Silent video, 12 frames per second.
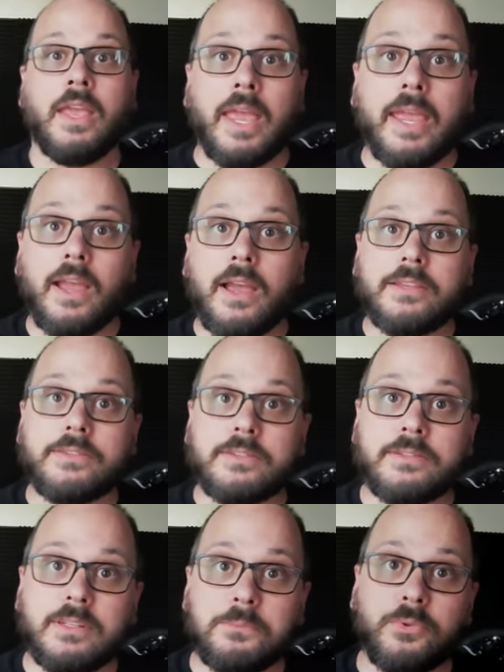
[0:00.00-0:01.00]
Hey guys, it
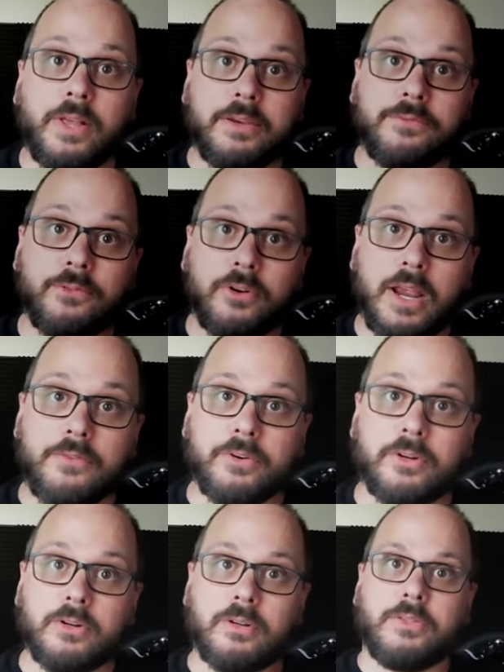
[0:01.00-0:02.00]
seems like
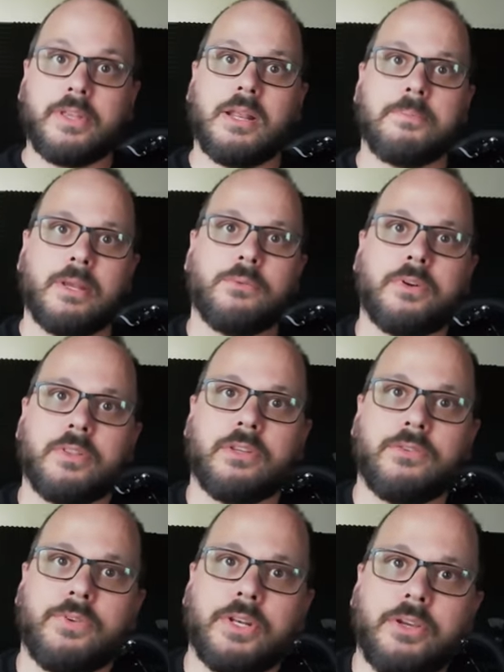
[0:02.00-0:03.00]
forever that I made one of
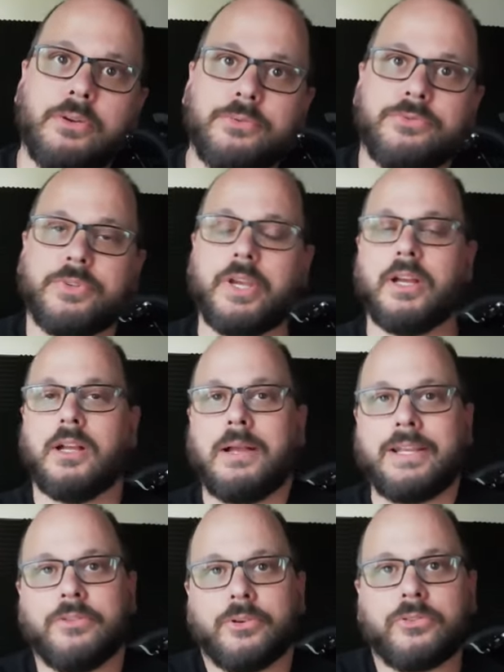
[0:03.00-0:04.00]
these videos. Uh,
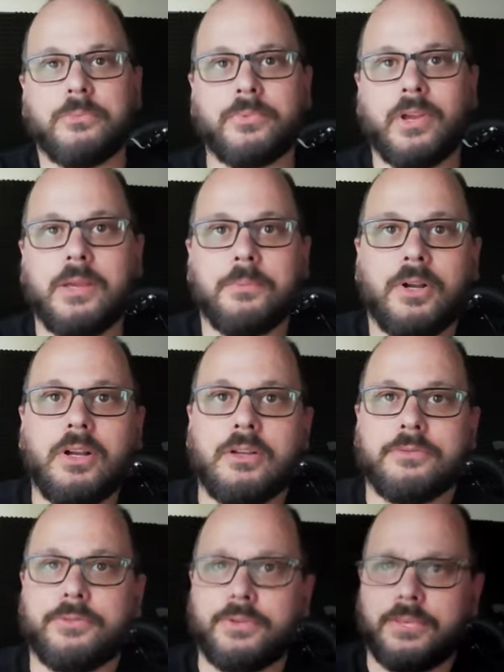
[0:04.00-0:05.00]
I took some time
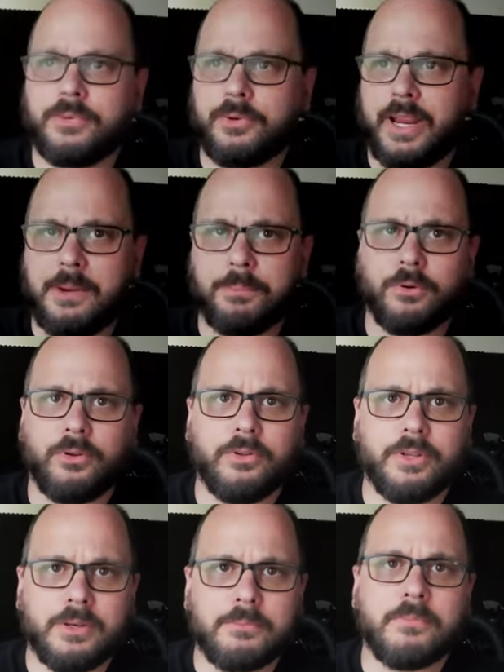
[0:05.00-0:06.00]
off for
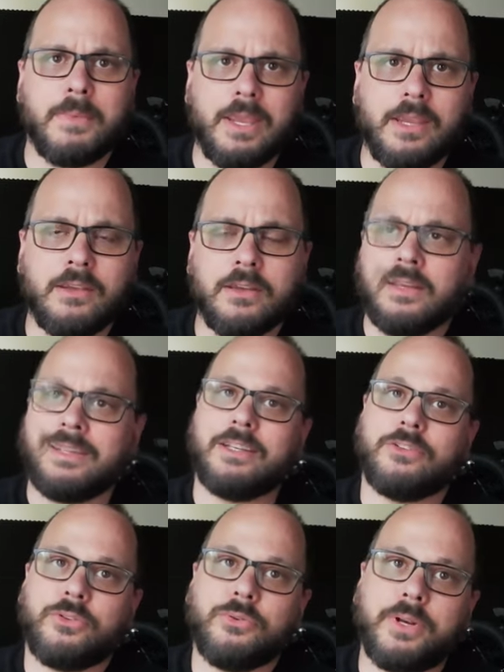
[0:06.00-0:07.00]
April and May.
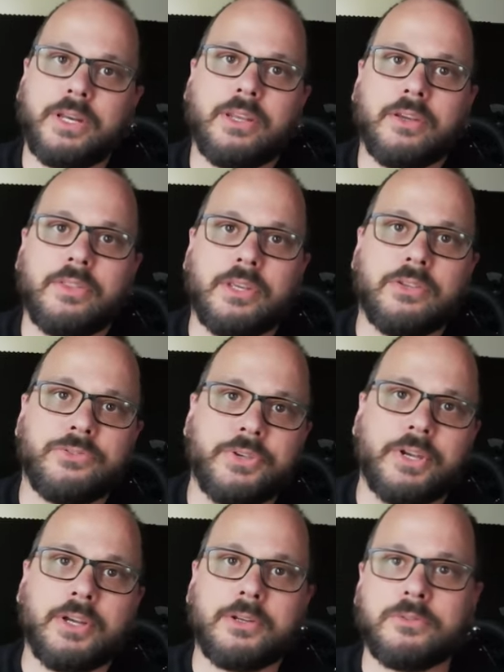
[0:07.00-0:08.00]
Didn't do any of these
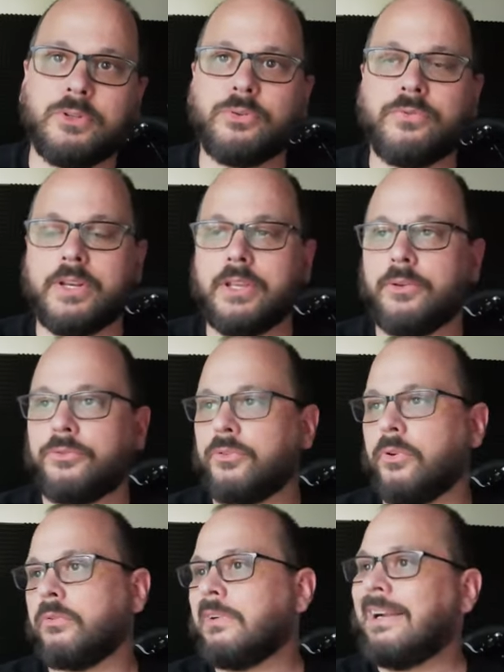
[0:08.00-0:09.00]
uh, news videos,
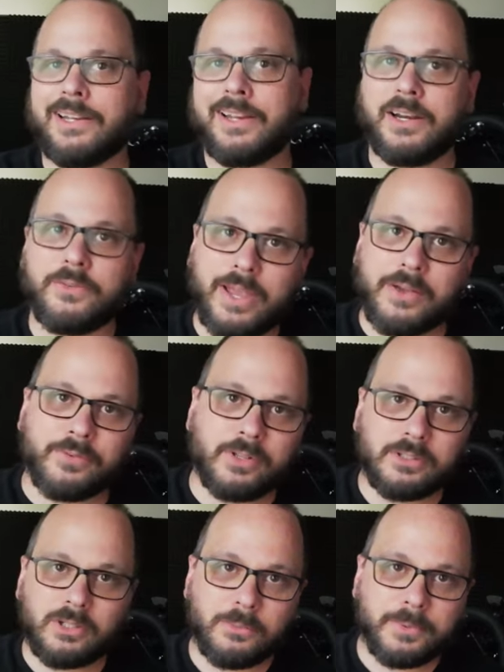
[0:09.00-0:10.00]
so I kind of have a
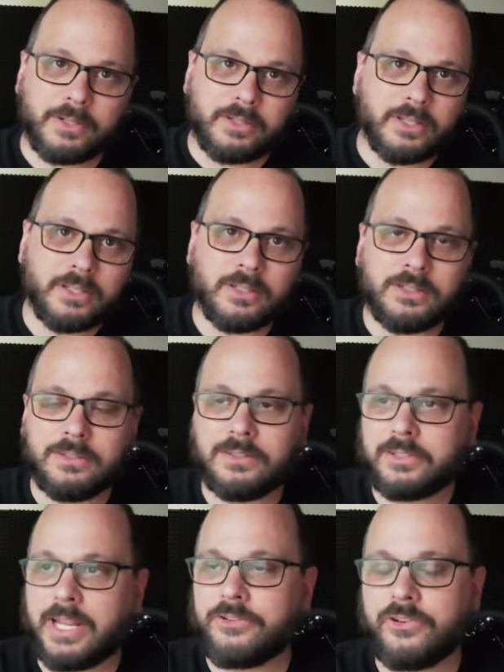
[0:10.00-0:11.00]
little bit uh,
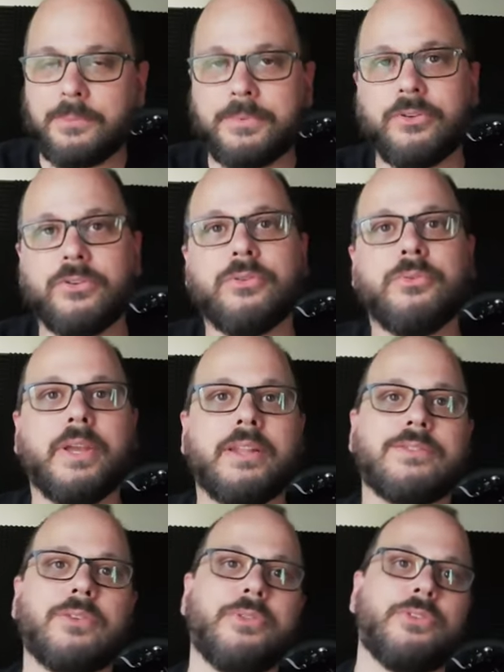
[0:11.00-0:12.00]
catching up to do,
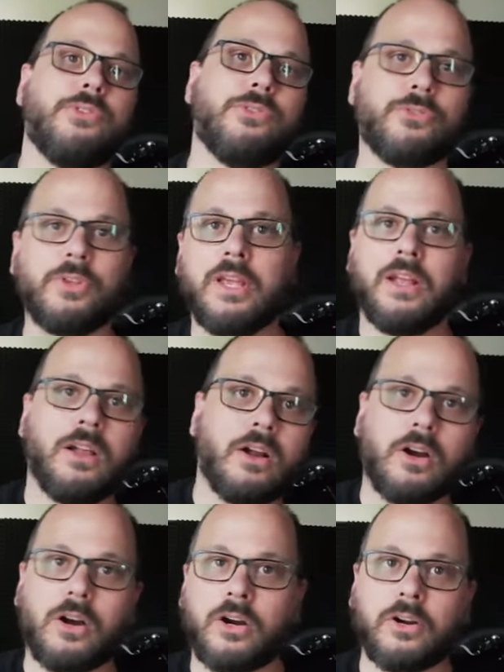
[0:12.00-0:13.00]
and so this is
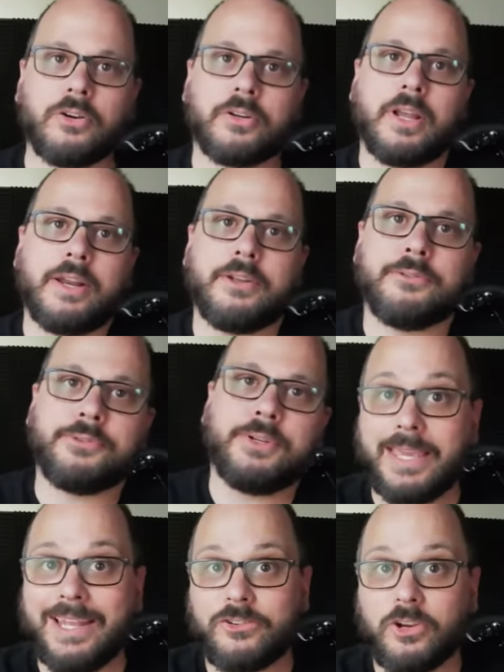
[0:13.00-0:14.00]
our kind of
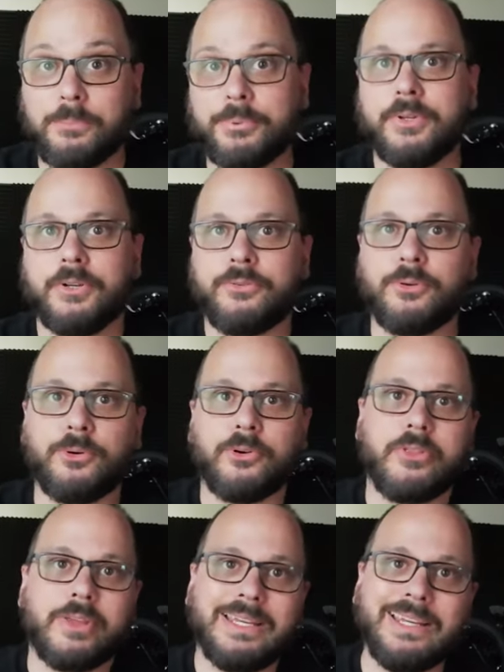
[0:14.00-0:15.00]
catch-up
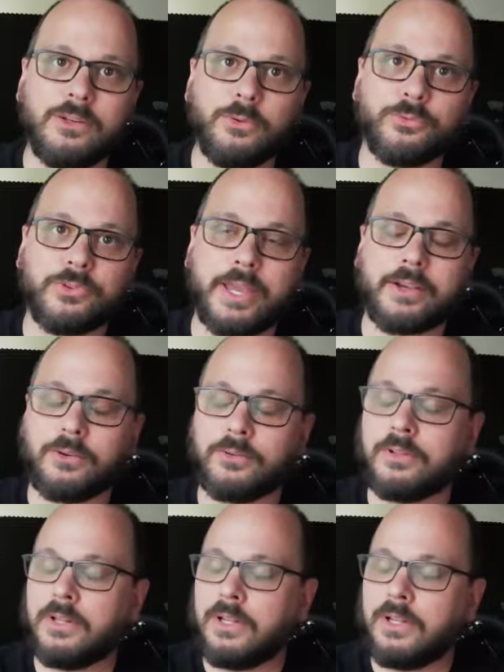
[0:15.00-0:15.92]
for the e-news cycle.